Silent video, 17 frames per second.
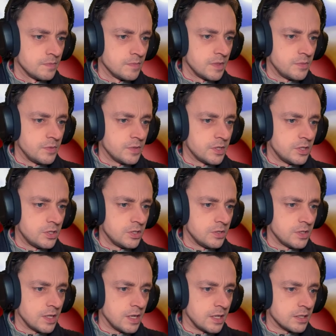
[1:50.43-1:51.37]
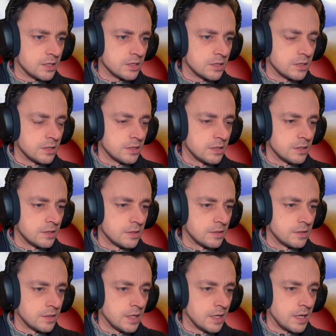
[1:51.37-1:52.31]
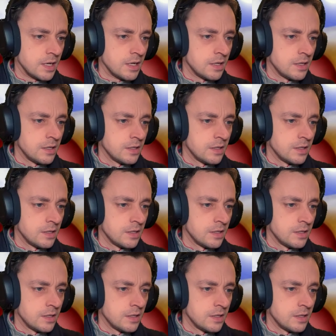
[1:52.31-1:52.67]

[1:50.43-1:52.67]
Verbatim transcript: Maybe we could do that. Huh?